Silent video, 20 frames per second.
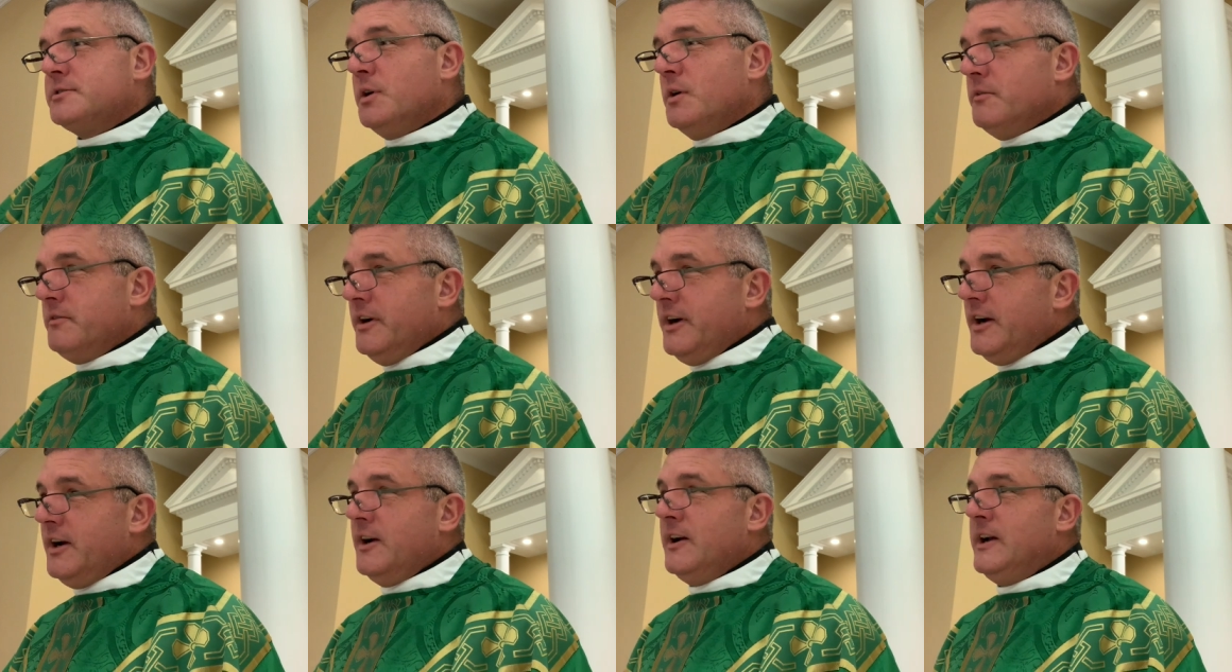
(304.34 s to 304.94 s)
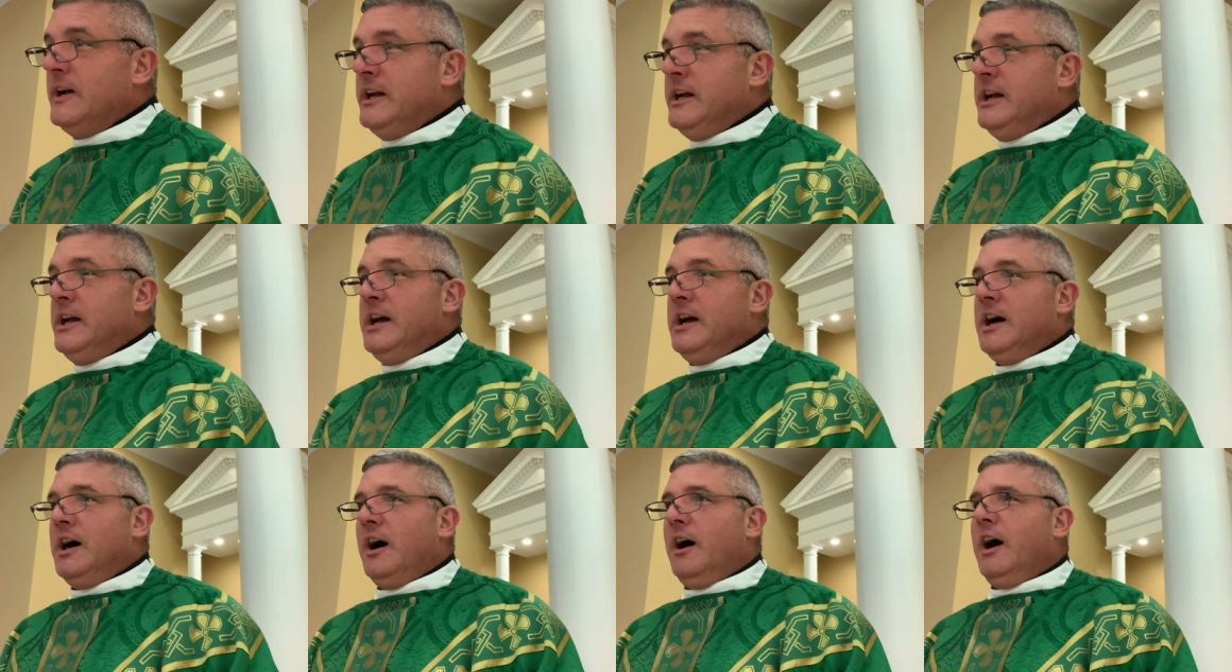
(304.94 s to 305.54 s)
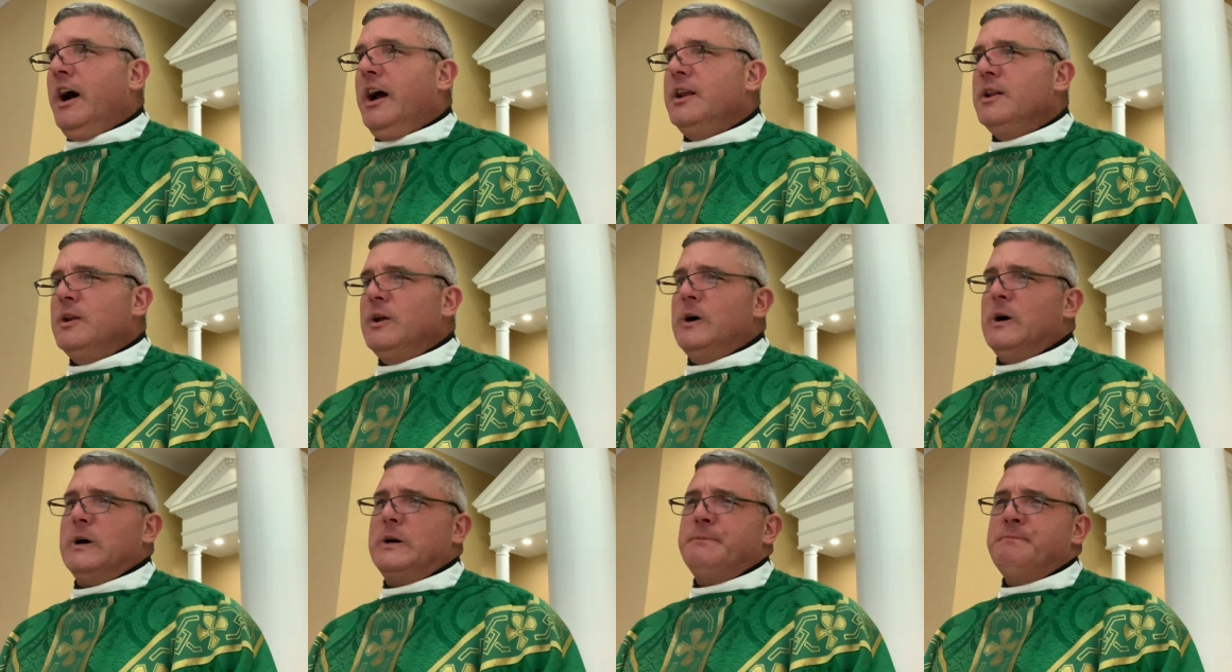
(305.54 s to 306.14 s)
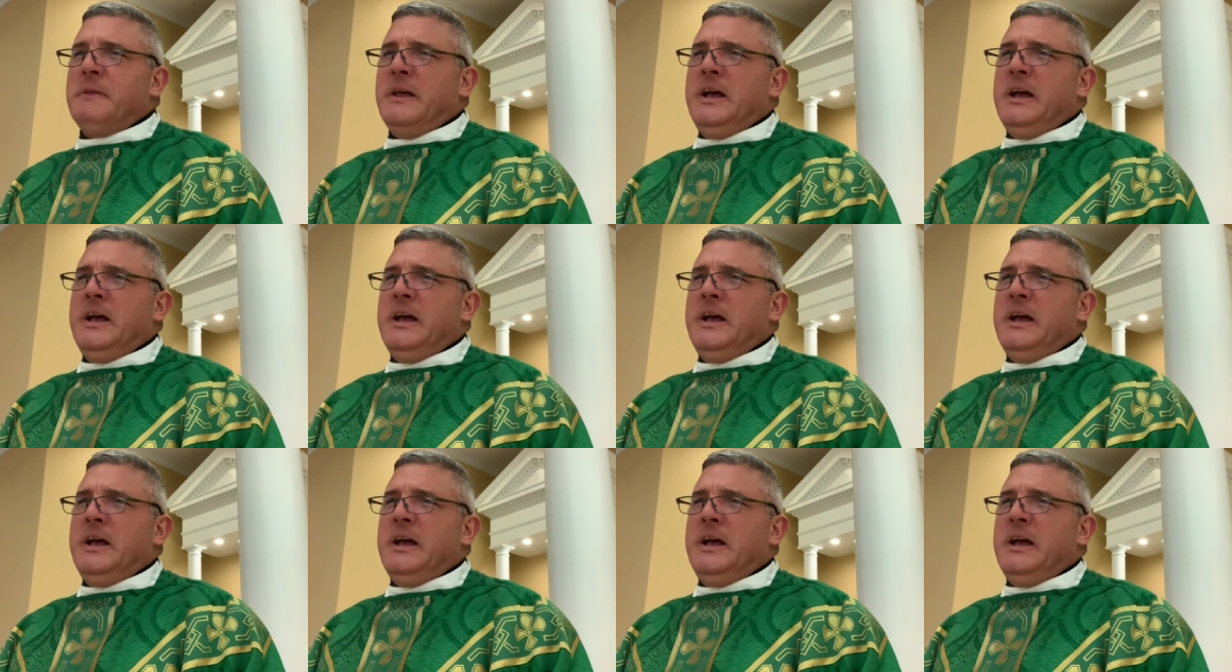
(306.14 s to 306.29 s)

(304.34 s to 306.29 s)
you over here. All right, look.